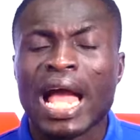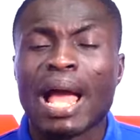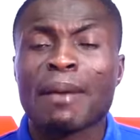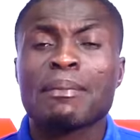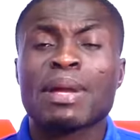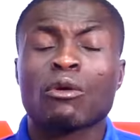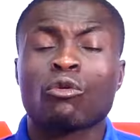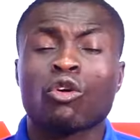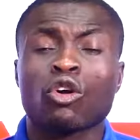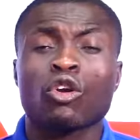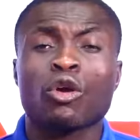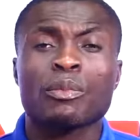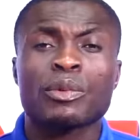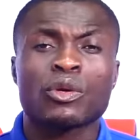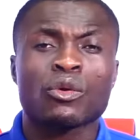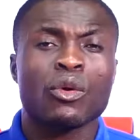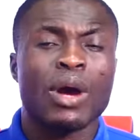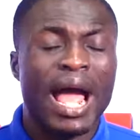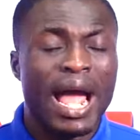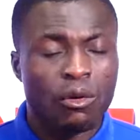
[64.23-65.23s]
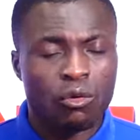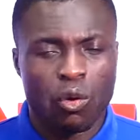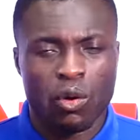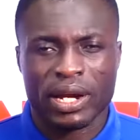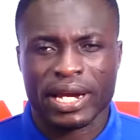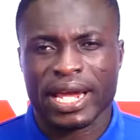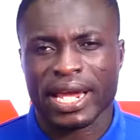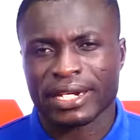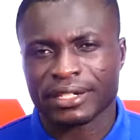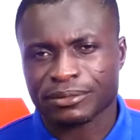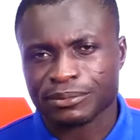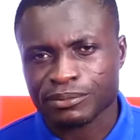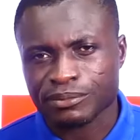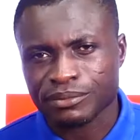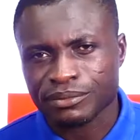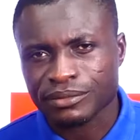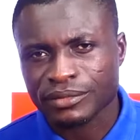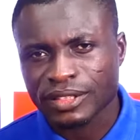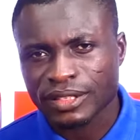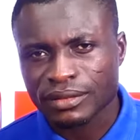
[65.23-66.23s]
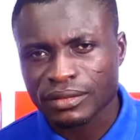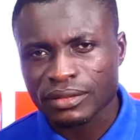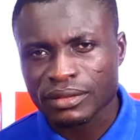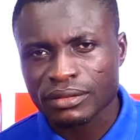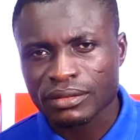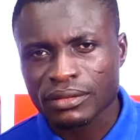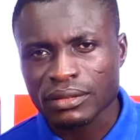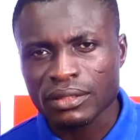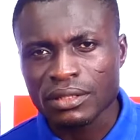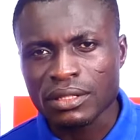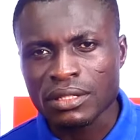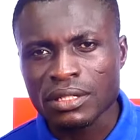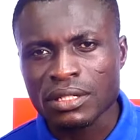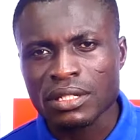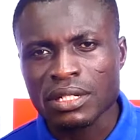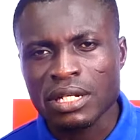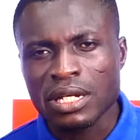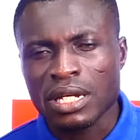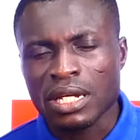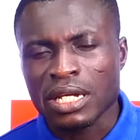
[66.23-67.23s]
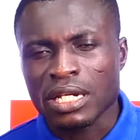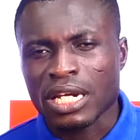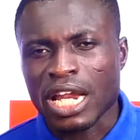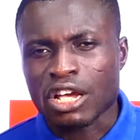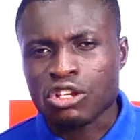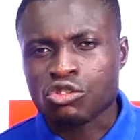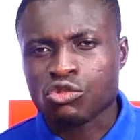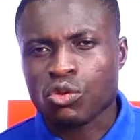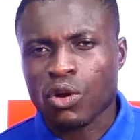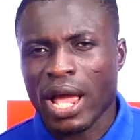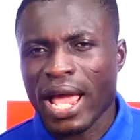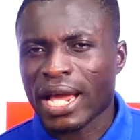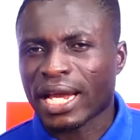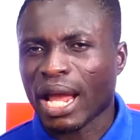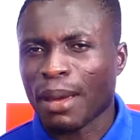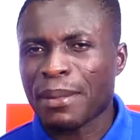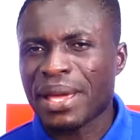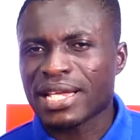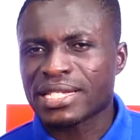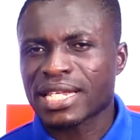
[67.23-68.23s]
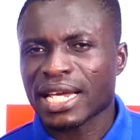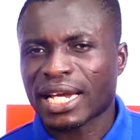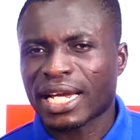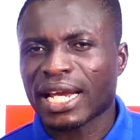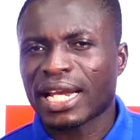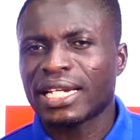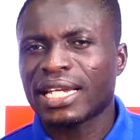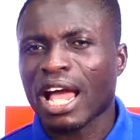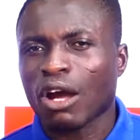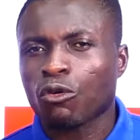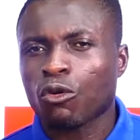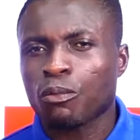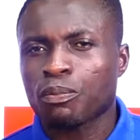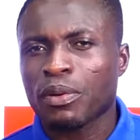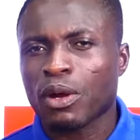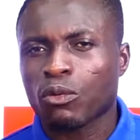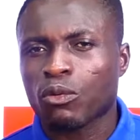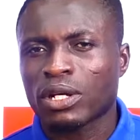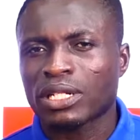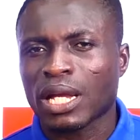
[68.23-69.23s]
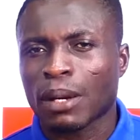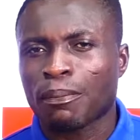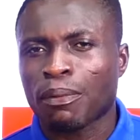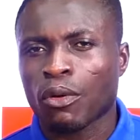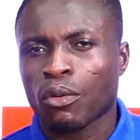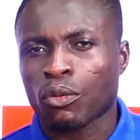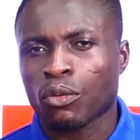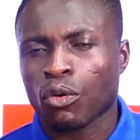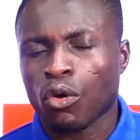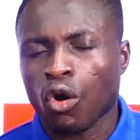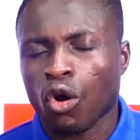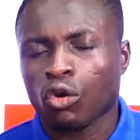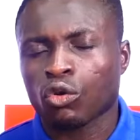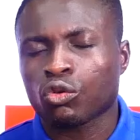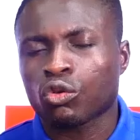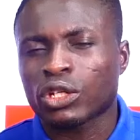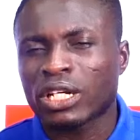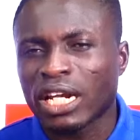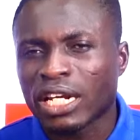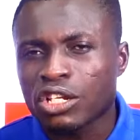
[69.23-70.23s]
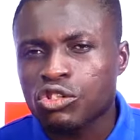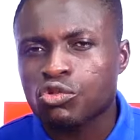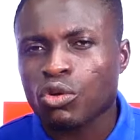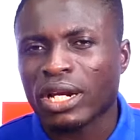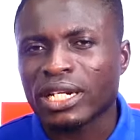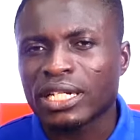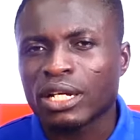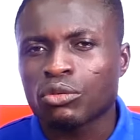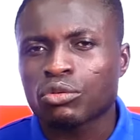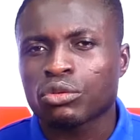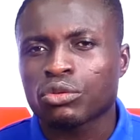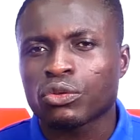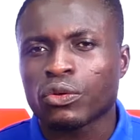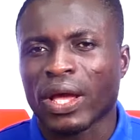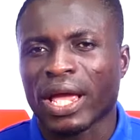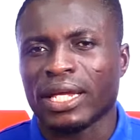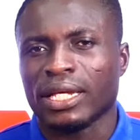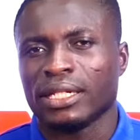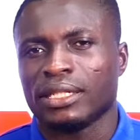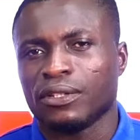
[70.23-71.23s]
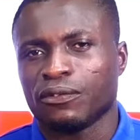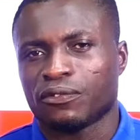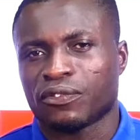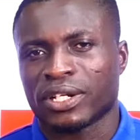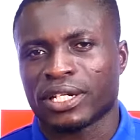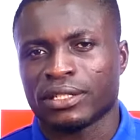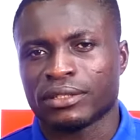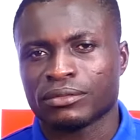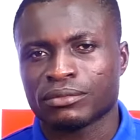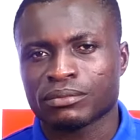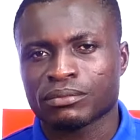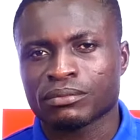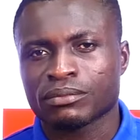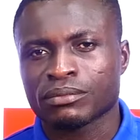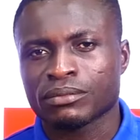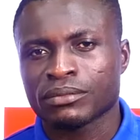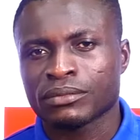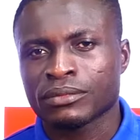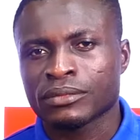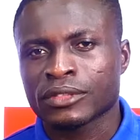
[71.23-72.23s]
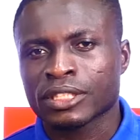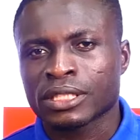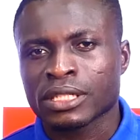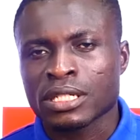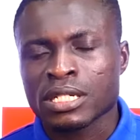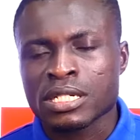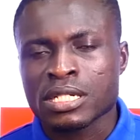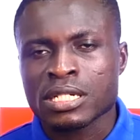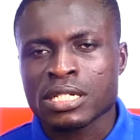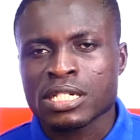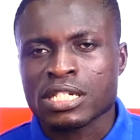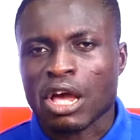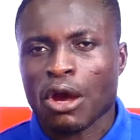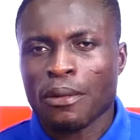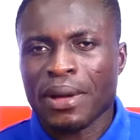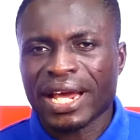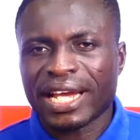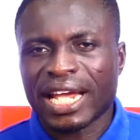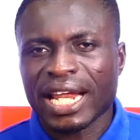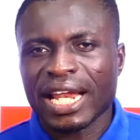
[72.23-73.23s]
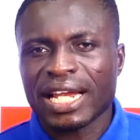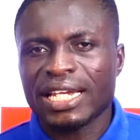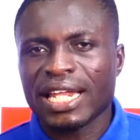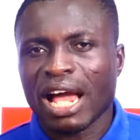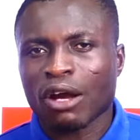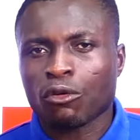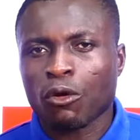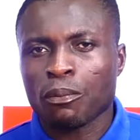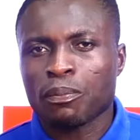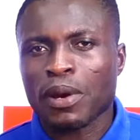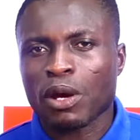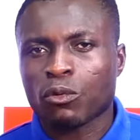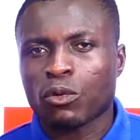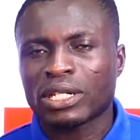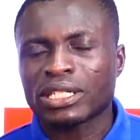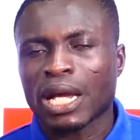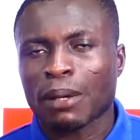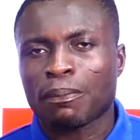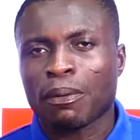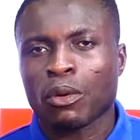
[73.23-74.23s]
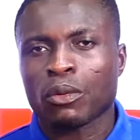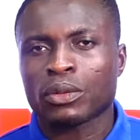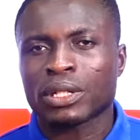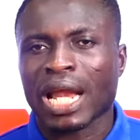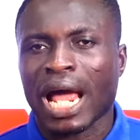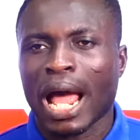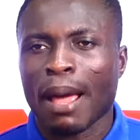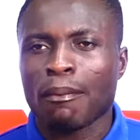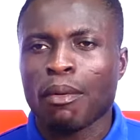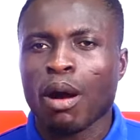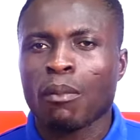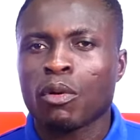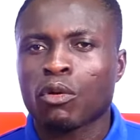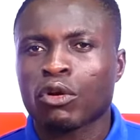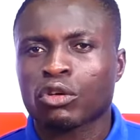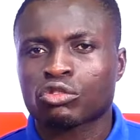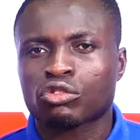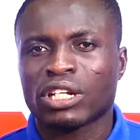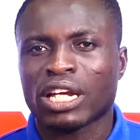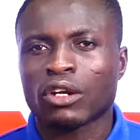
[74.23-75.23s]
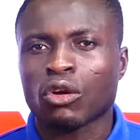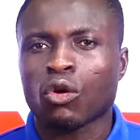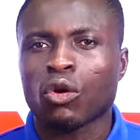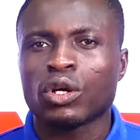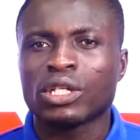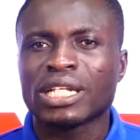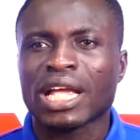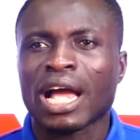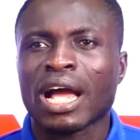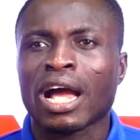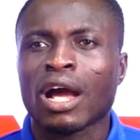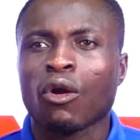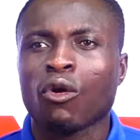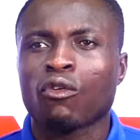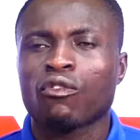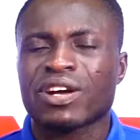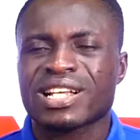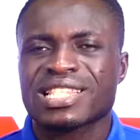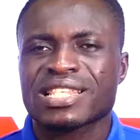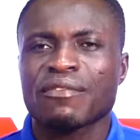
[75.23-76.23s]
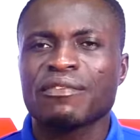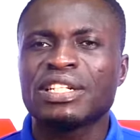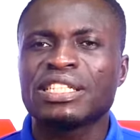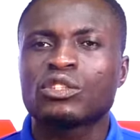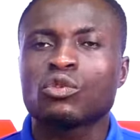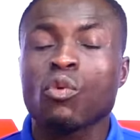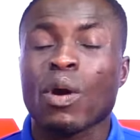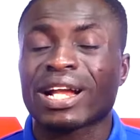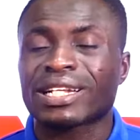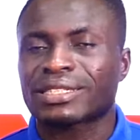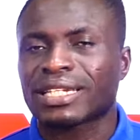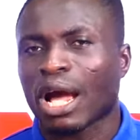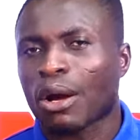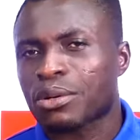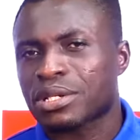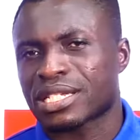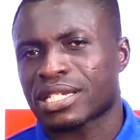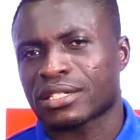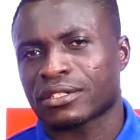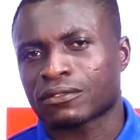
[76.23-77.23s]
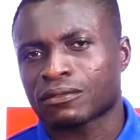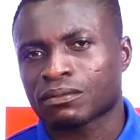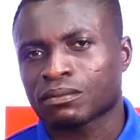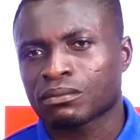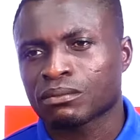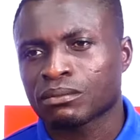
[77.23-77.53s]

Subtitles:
I'm economy no akonkain. Nanso, a camera second idea, a compra kwa Japon, or no, Nenisu idea, who no, a different. So, where Kennedy a compra kwa Japon, a bomokotu and onya over 71,000.